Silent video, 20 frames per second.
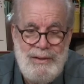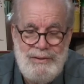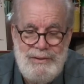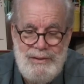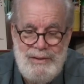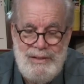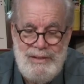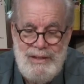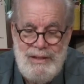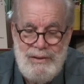to
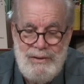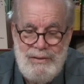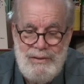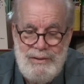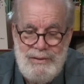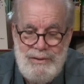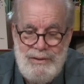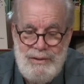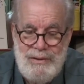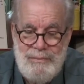the dinner
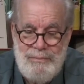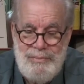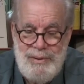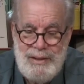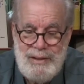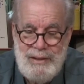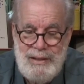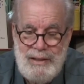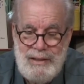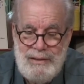and to the
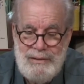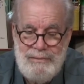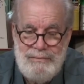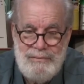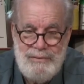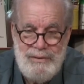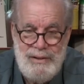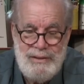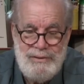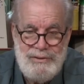picnic
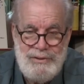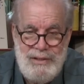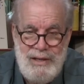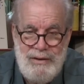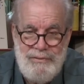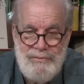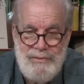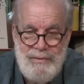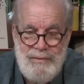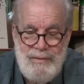and
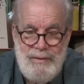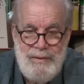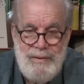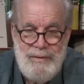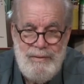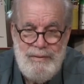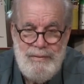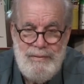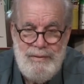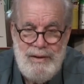stuff.
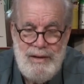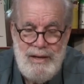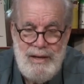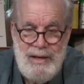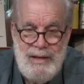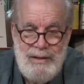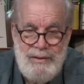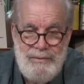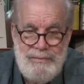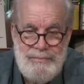
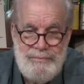And